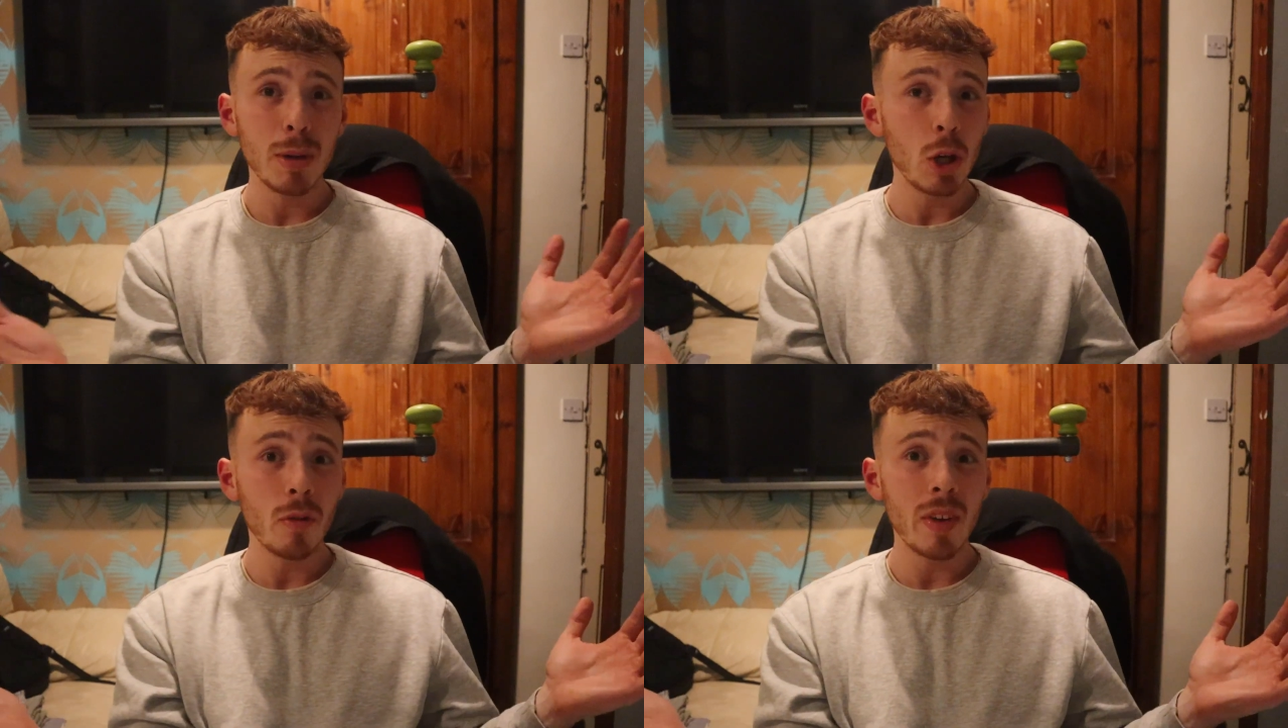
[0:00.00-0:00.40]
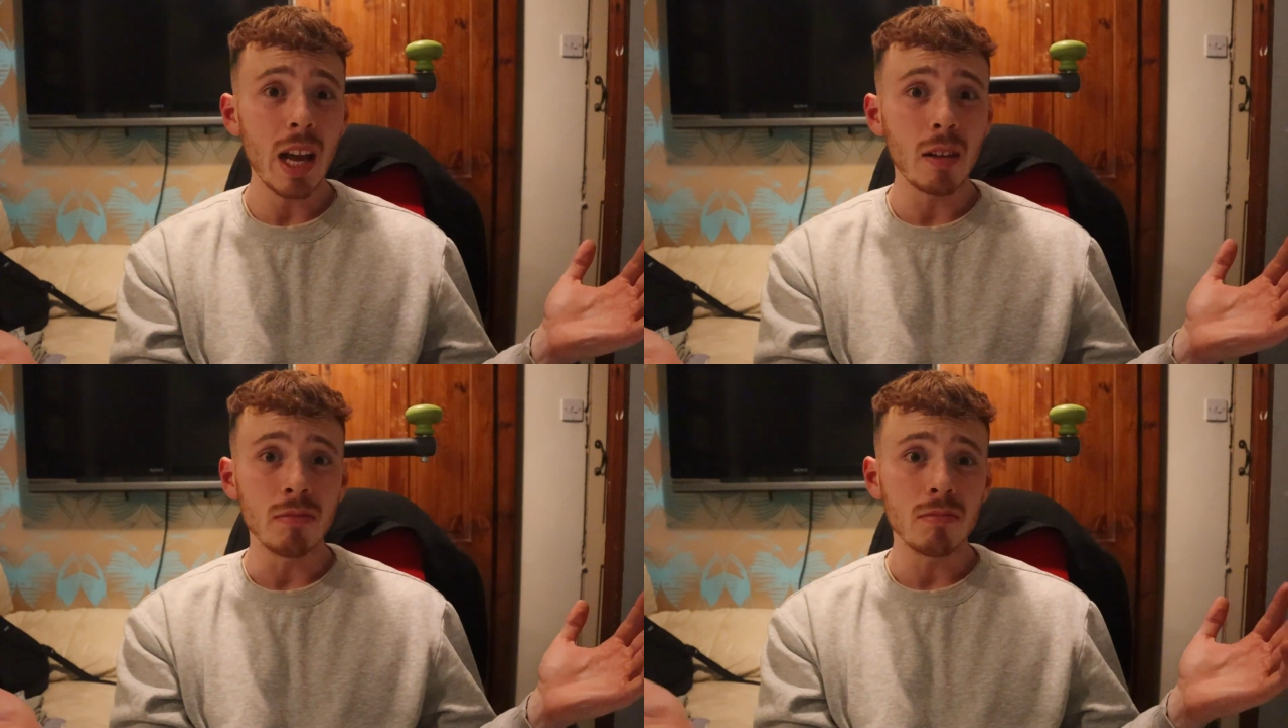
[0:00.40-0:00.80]
Been a good
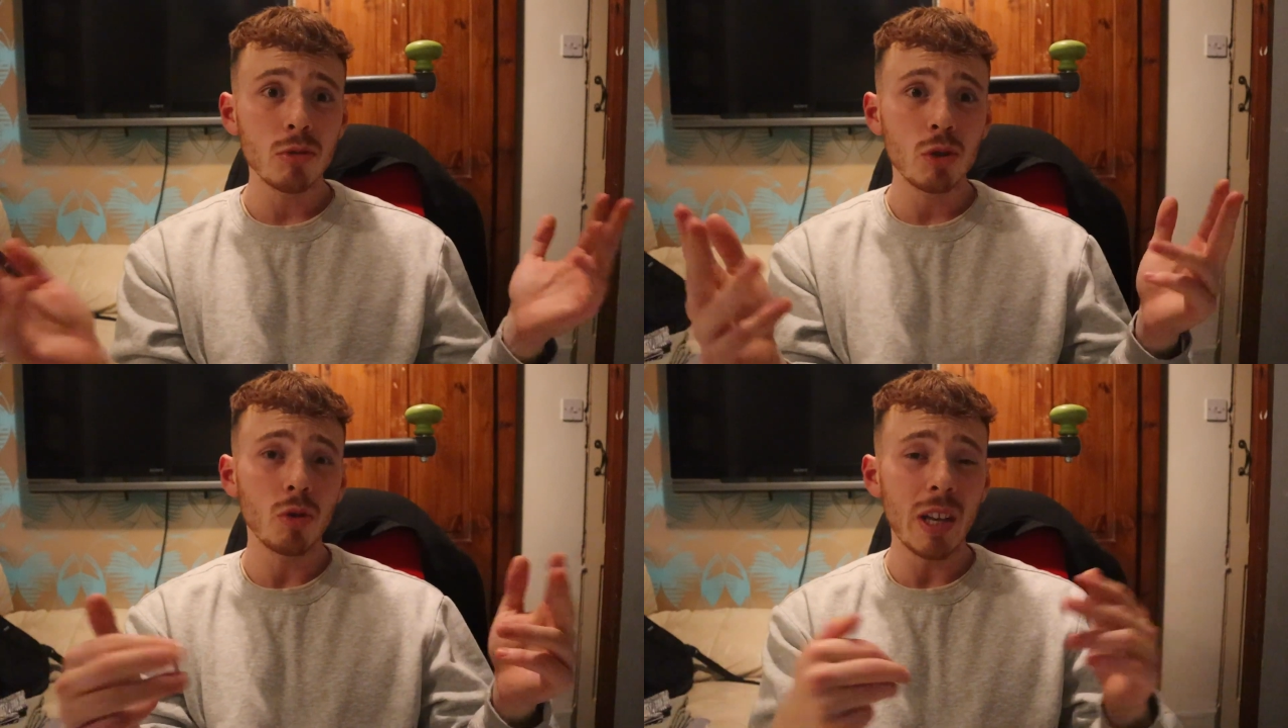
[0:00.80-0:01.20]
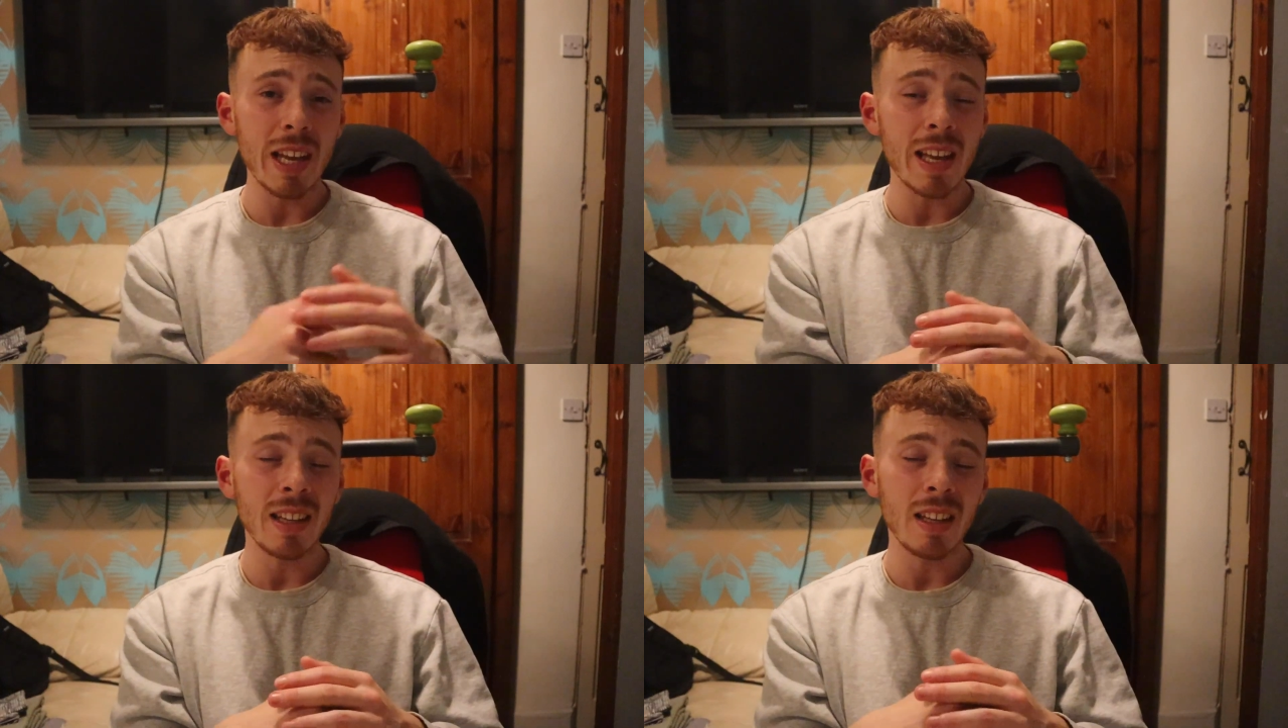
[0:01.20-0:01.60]
video, good
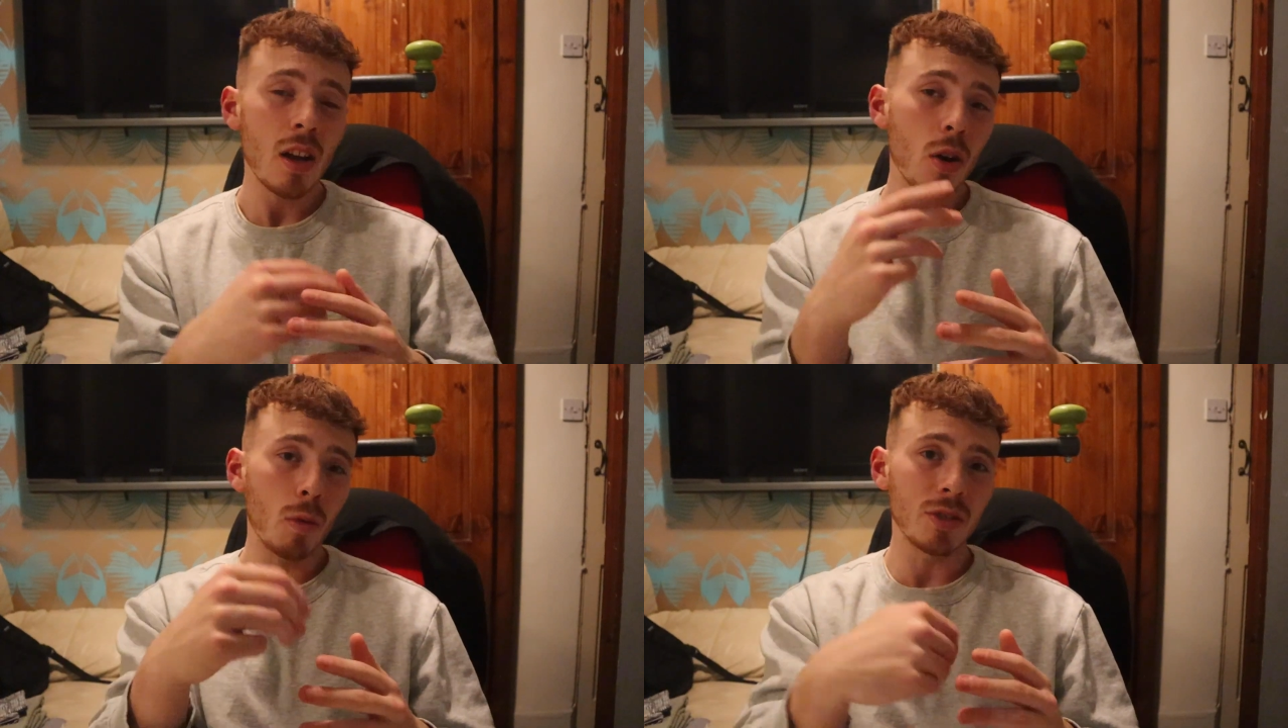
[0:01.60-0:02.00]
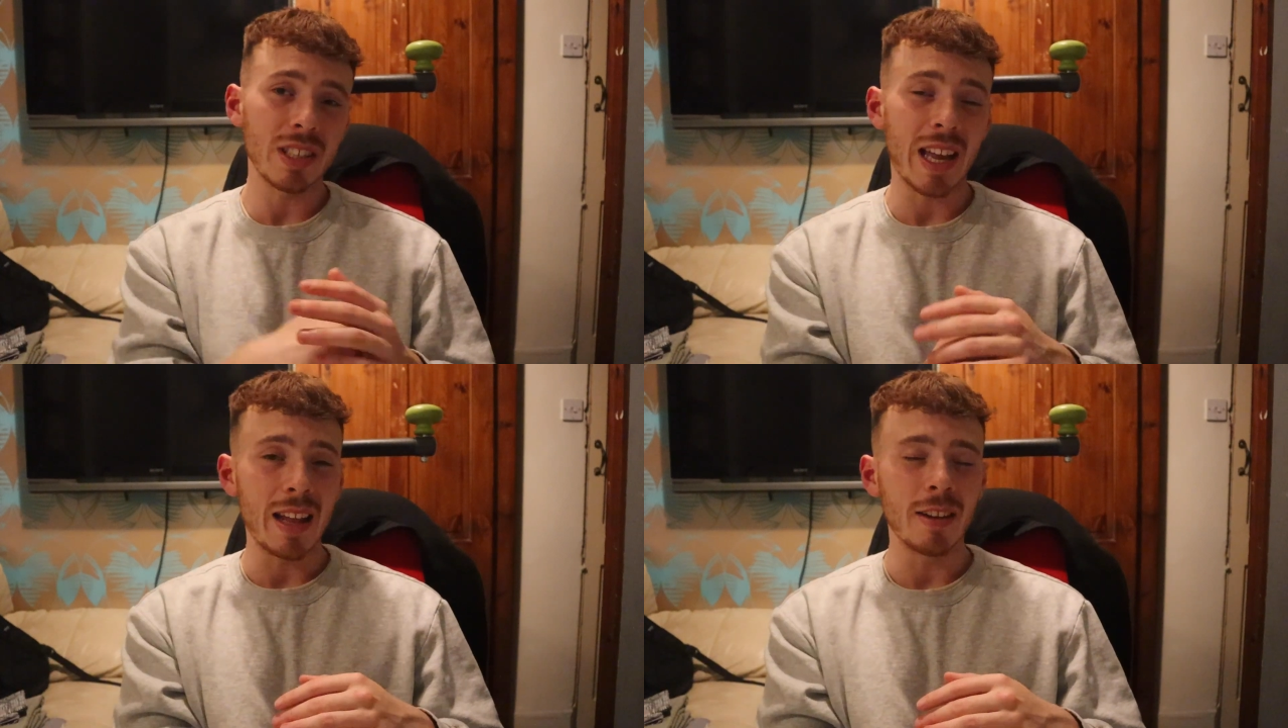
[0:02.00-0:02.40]
eating
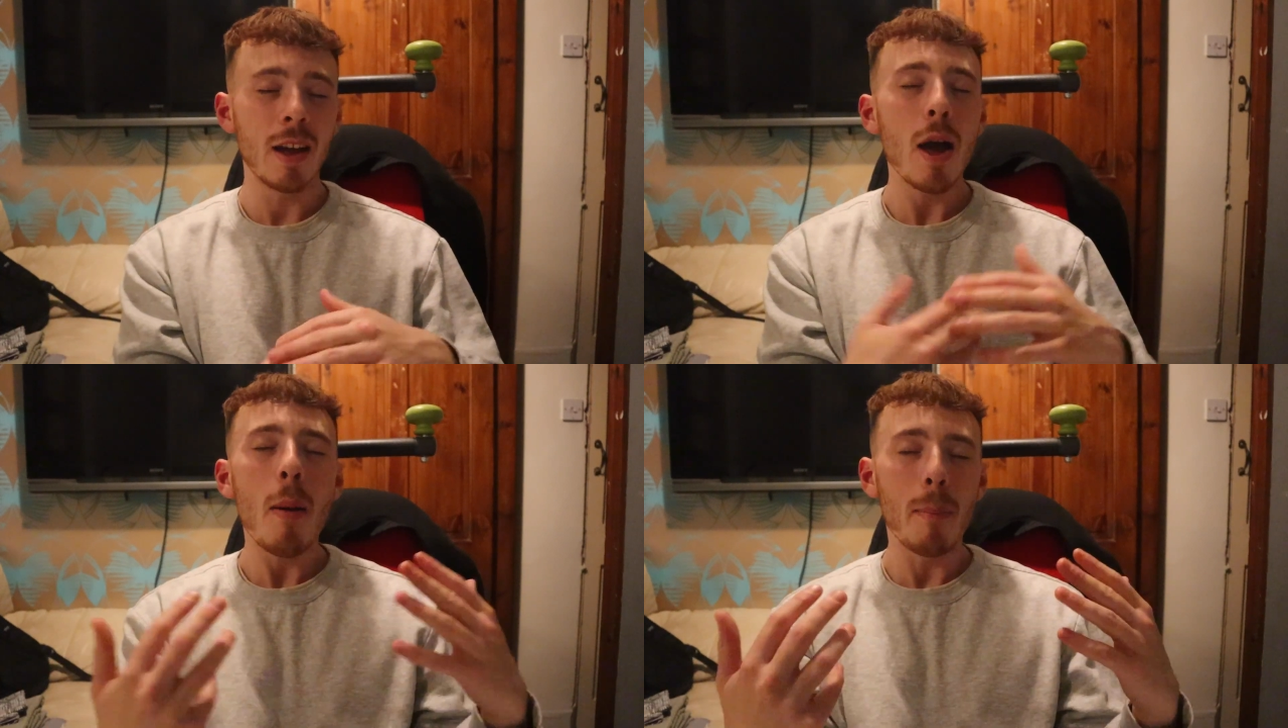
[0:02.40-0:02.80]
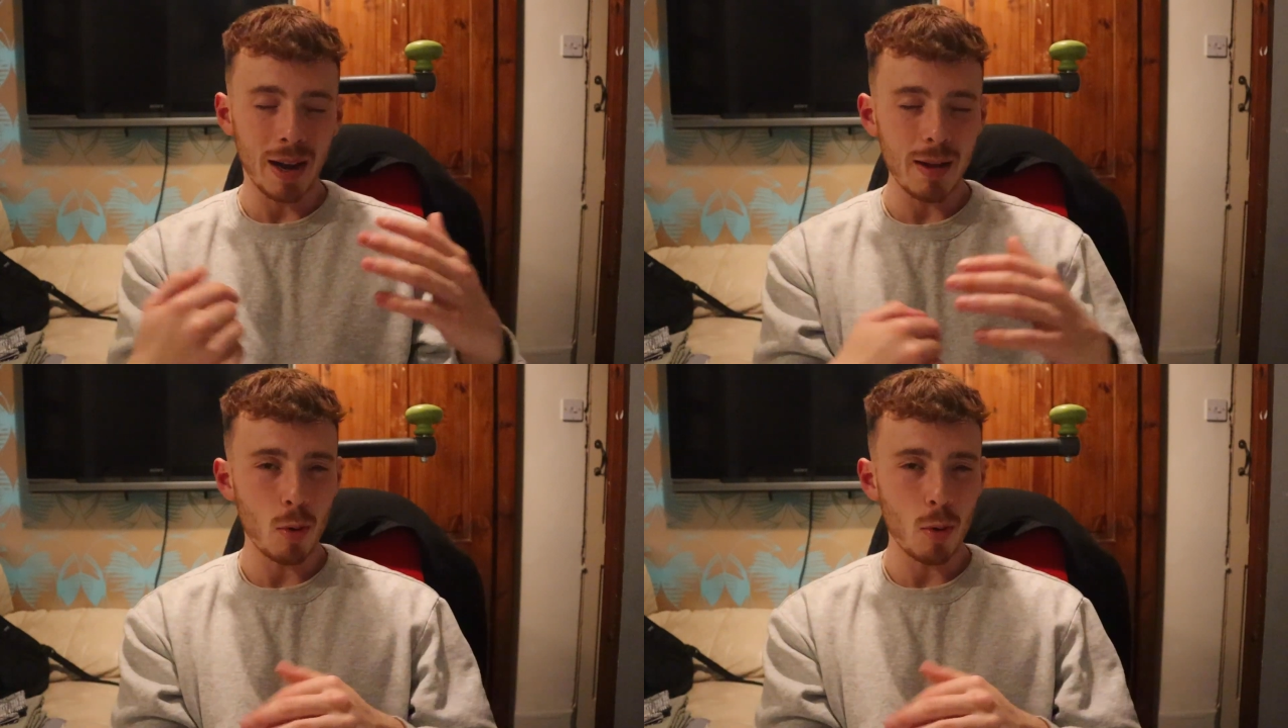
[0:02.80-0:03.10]
once again. Bye,